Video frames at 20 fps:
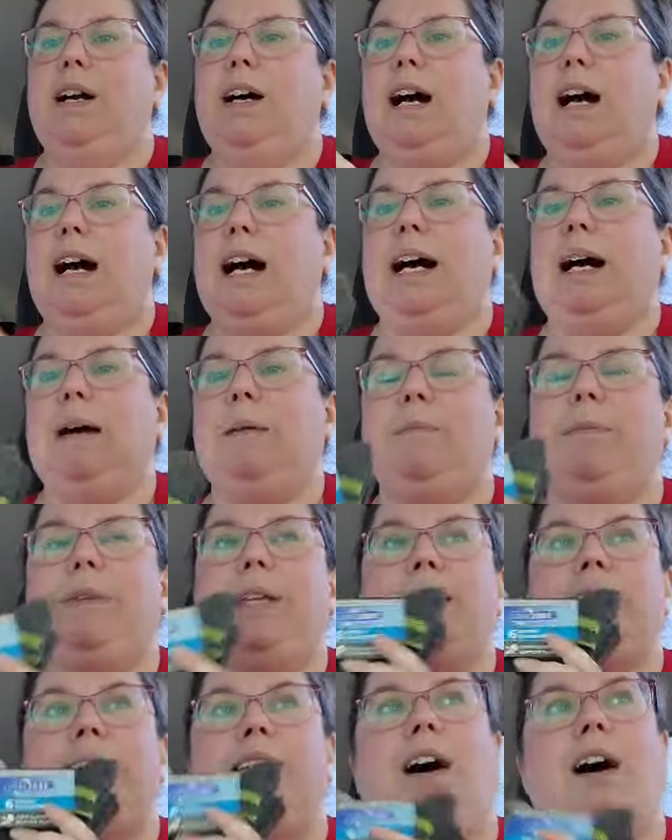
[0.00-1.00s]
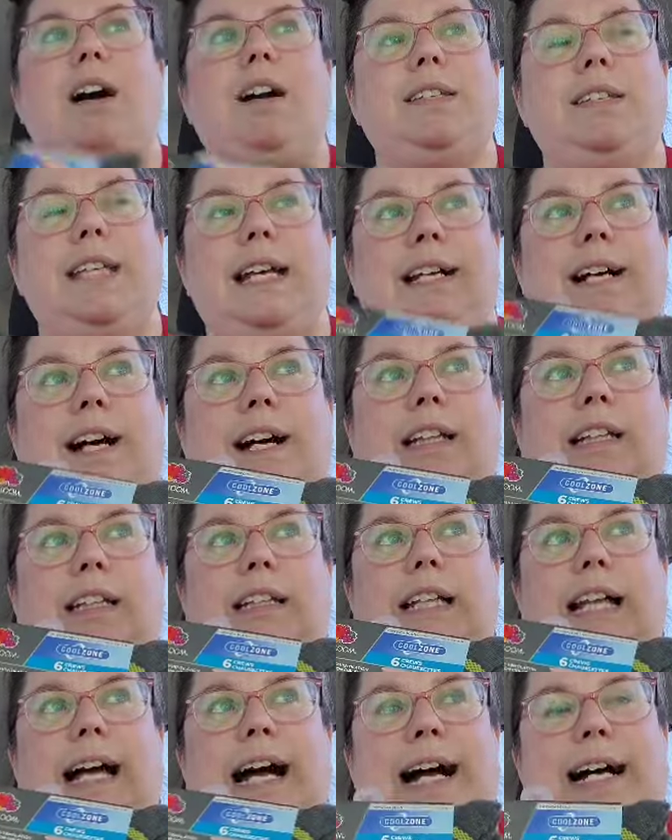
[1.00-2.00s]
Um, the socks I got
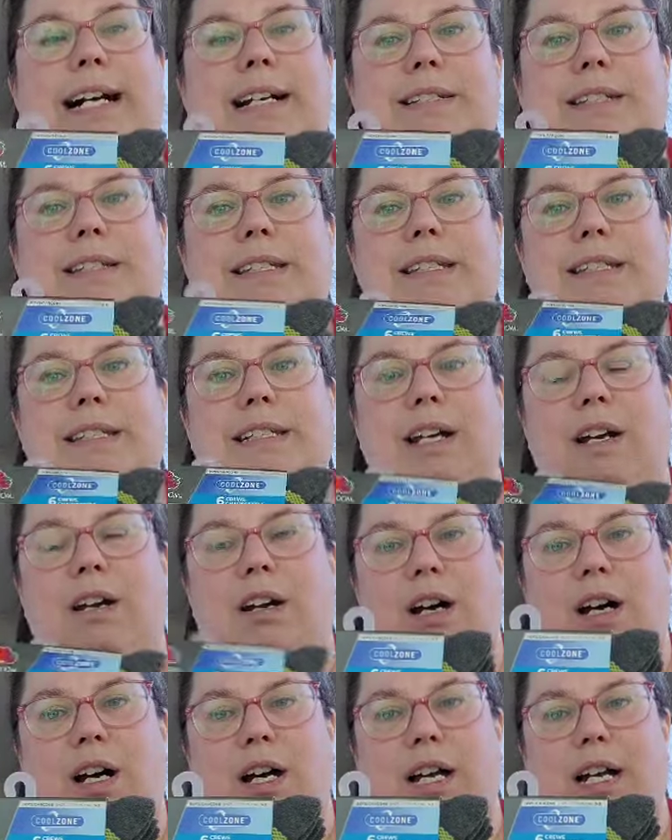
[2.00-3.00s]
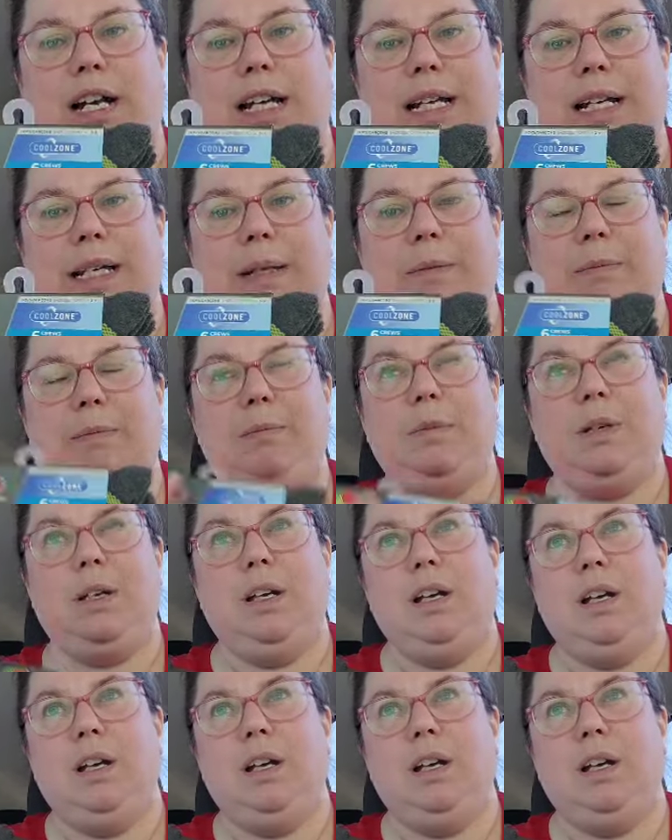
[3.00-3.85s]
last time,